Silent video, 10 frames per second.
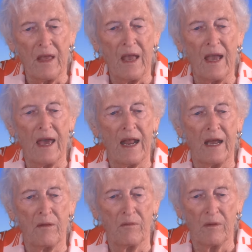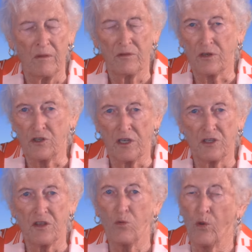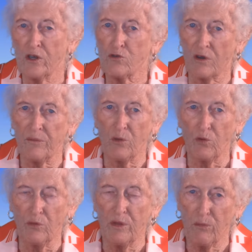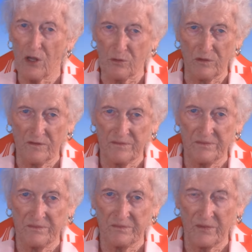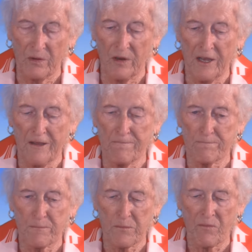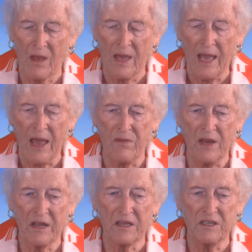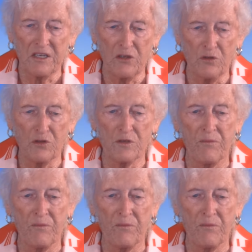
and I suggest that one trumpet will be blown. All right? And then it continues